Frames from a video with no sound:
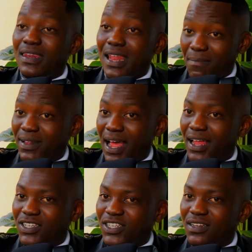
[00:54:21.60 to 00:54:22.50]

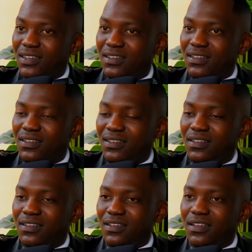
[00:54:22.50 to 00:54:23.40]
namhlanje
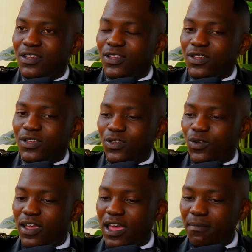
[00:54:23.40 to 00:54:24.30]

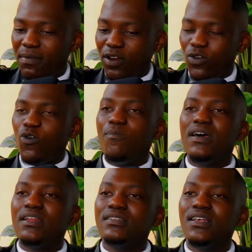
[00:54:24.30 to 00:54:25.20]
you can be a
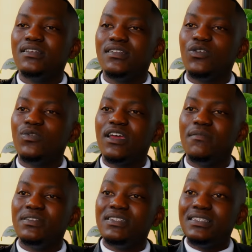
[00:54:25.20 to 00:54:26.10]
nobody kusasa you
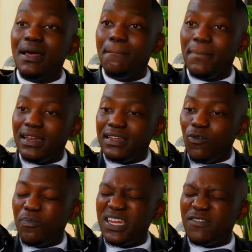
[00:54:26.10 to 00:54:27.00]
can be somebody
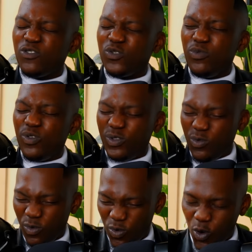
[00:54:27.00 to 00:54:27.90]
uphinde futhi ubuye
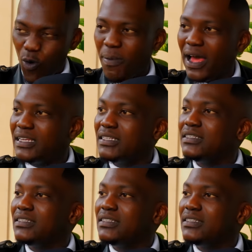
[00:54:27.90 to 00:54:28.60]
to nobody